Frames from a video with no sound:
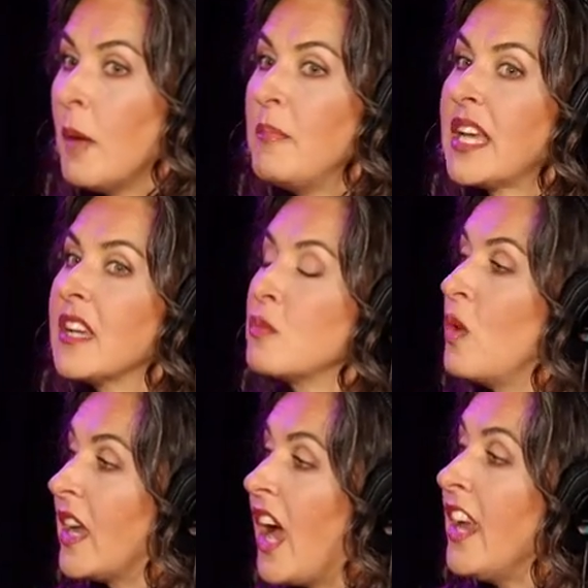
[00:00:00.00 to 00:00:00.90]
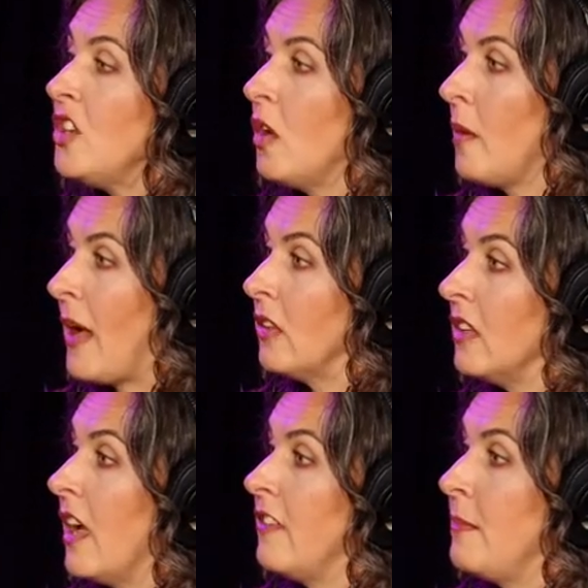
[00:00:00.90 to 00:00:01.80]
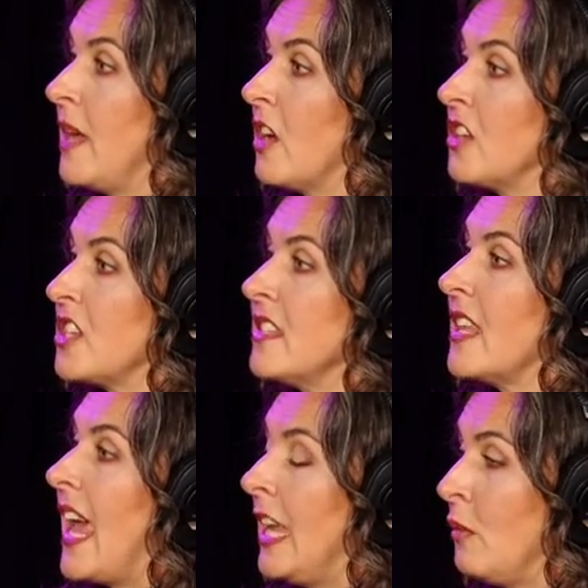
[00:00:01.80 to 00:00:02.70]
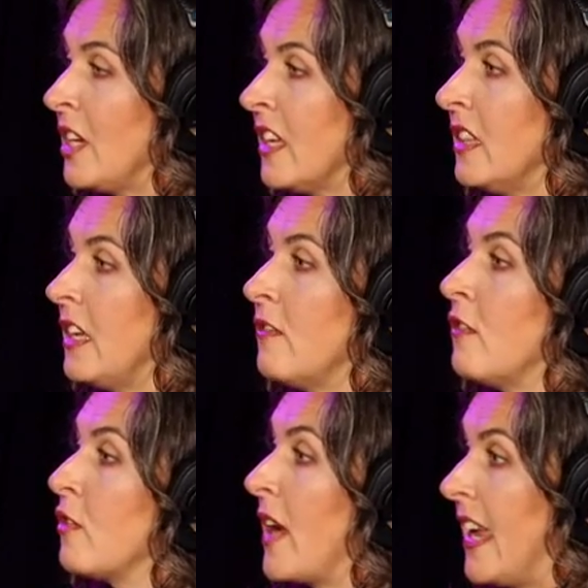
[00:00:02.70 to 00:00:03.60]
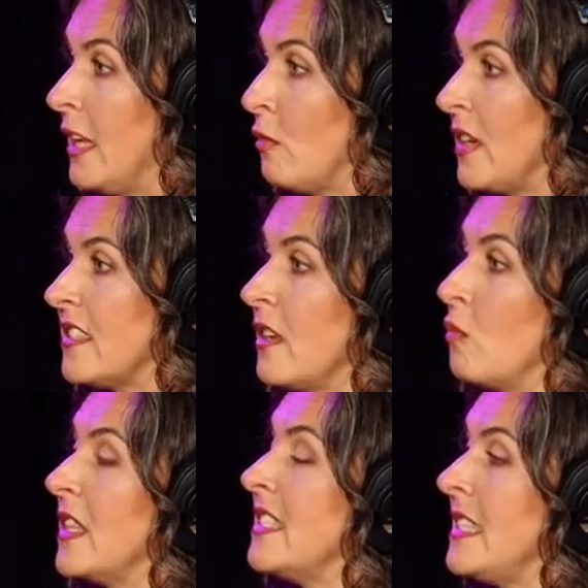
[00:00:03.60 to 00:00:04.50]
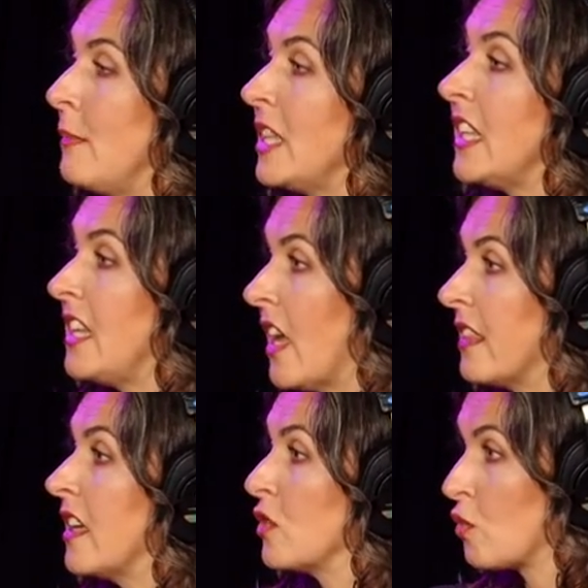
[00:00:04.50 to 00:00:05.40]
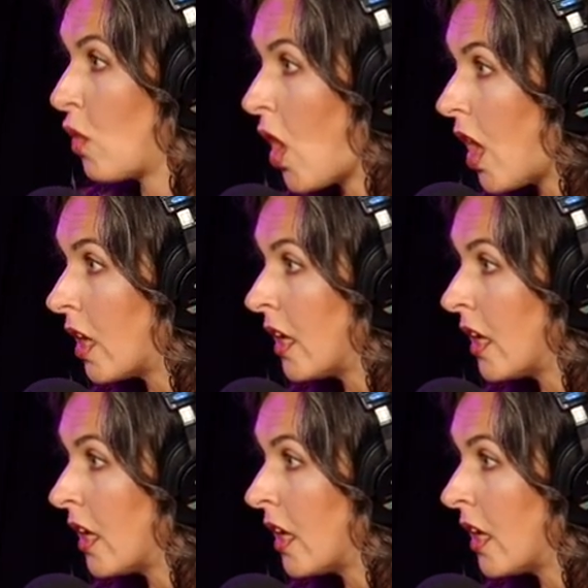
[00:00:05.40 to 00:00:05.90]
Because what I know about love and marriage is that anyone can leave for any reason when seemingly nothing is wrong.